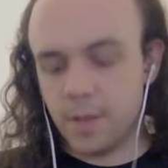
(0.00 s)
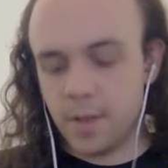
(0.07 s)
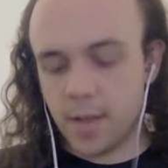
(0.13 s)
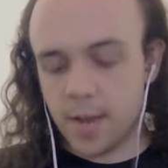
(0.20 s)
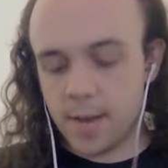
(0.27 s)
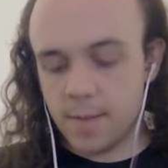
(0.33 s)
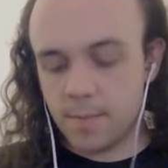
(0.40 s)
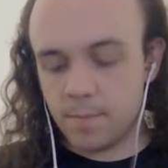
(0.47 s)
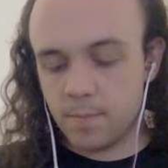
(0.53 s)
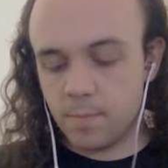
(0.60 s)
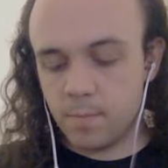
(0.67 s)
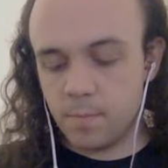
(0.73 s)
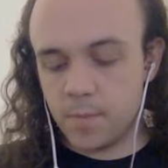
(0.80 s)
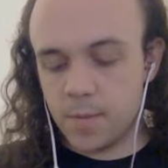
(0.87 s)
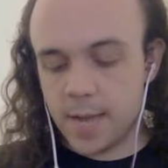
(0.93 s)

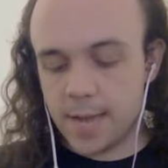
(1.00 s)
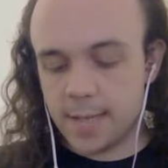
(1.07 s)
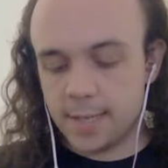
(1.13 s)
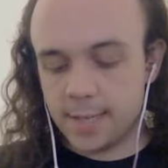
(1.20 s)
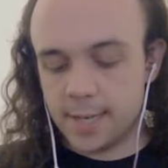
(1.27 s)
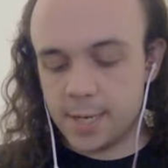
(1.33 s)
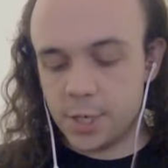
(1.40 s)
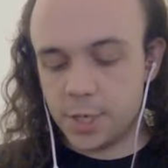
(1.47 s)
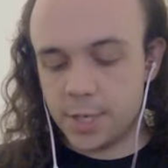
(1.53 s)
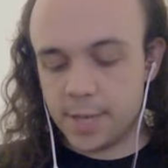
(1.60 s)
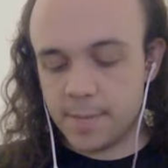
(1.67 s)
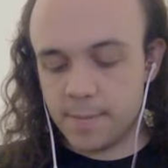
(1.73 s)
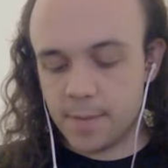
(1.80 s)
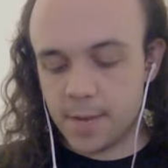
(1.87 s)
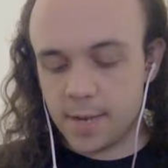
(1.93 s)

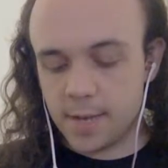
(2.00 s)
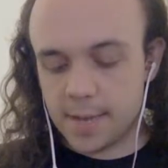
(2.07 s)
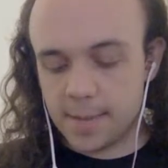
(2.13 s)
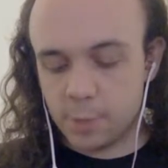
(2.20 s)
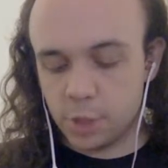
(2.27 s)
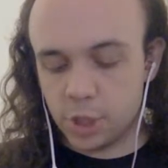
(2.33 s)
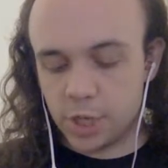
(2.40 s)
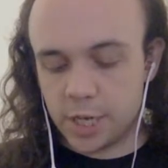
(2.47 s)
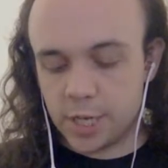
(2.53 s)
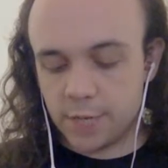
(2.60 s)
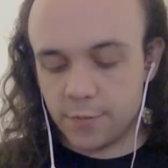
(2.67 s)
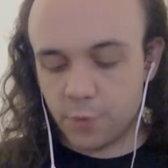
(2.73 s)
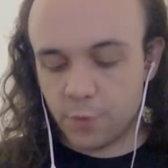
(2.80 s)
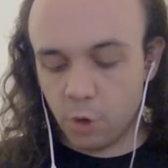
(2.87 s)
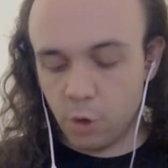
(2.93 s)
Slaanesh is able to change
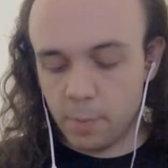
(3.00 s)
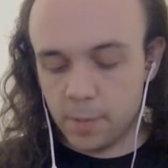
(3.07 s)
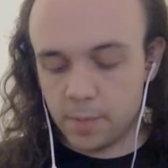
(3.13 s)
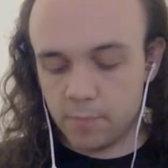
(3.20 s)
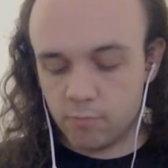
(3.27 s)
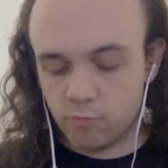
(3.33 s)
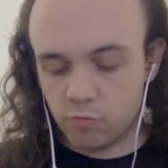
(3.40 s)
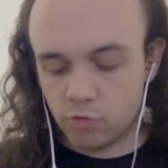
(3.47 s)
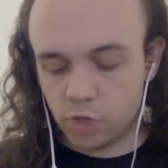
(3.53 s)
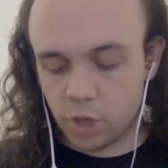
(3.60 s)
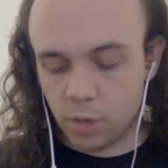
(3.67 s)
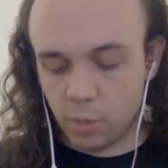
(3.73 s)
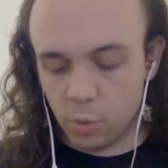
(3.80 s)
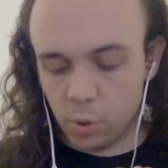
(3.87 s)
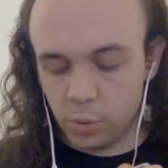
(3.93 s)
form, but
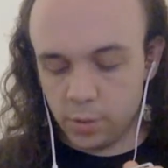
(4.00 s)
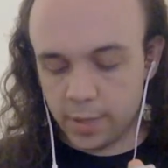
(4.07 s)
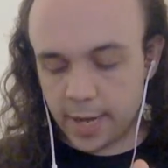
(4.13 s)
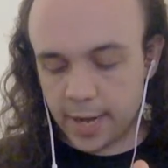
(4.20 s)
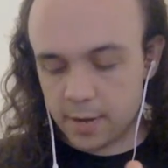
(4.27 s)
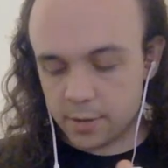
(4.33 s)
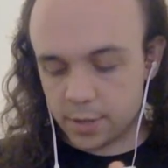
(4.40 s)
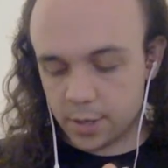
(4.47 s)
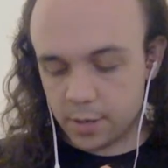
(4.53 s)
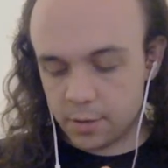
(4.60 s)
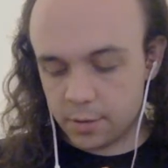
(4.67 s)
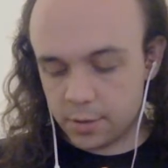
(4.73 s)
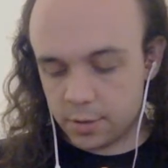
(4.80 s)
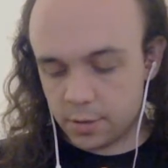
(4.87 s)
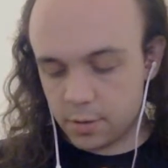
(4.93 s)
so are all the Chaos
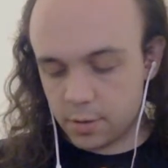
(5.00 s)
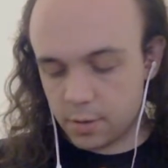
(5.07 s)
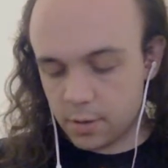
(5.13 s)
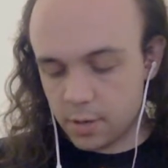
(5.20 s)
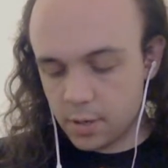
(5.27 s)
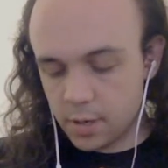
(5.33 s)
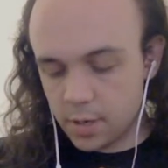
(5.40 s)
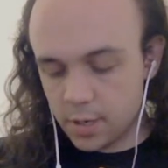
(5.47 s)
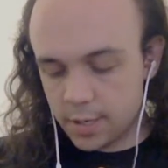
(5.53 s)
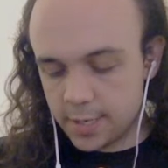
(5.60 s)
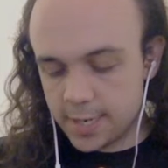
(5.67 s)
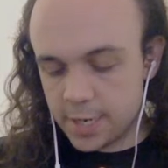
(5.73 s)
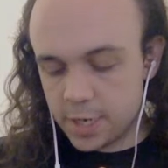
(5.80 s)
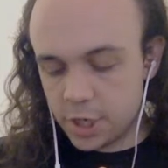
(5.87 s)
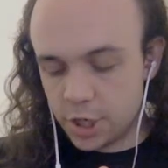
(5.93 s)
Gods.
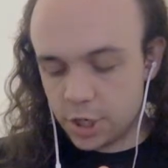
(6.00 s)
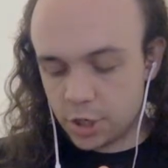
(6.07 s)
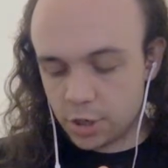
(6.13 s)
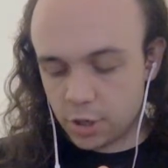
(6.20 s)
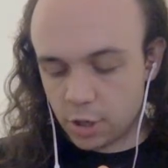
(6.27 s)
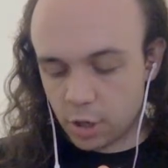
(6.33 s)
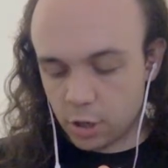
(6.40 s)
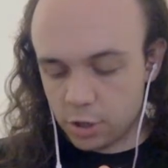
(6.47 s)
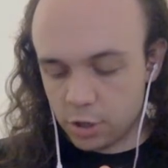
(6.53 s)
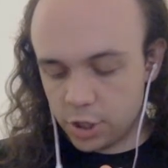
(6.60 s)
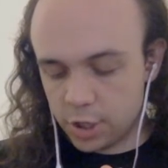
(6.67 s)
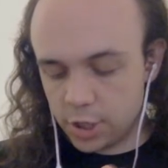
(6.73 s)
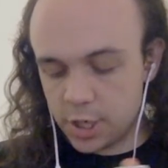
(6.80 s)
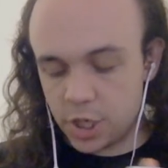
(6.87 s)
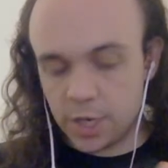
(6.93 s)
Tzeentch is
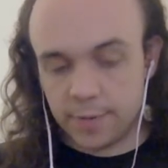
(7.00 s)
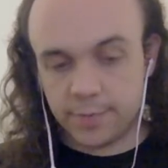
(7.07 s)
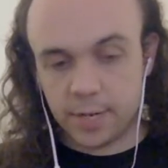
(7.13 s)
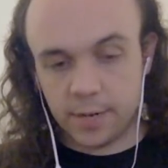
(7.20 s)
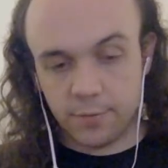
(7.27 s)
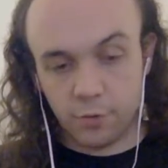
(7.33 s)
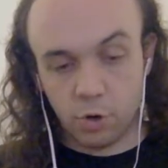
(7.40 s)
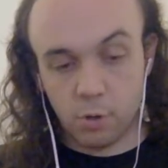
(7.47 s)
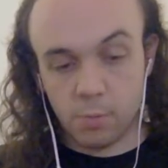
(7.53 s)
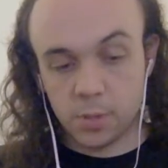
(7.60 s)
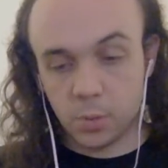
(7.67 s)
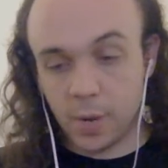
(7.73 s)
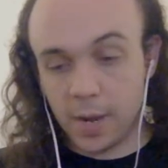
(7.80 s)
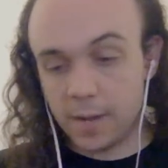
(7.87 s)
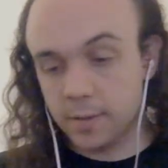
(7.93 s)
constantly shifting form as
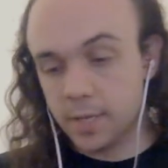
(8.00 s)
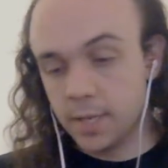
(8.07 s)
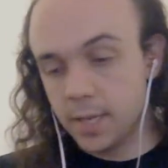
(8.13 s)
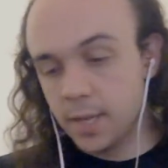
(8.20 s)
well.